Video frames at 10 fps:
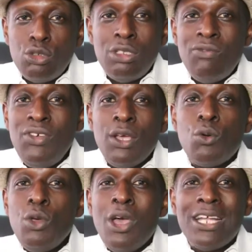to the
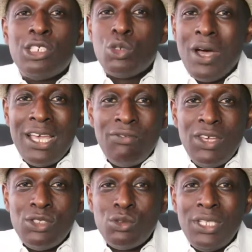vehicle you are
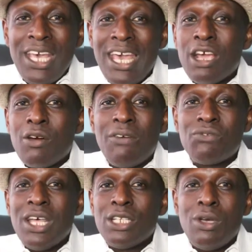driving, to the
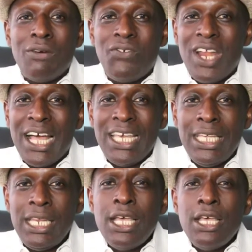aircraft that you are
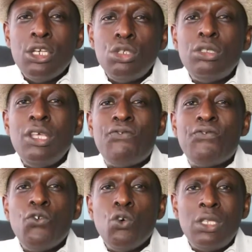flying, to the
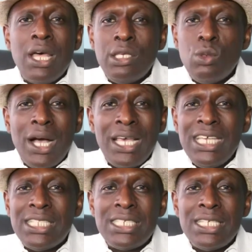food that you are
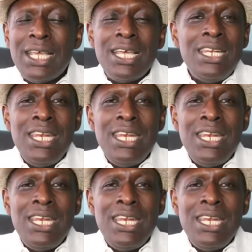eating.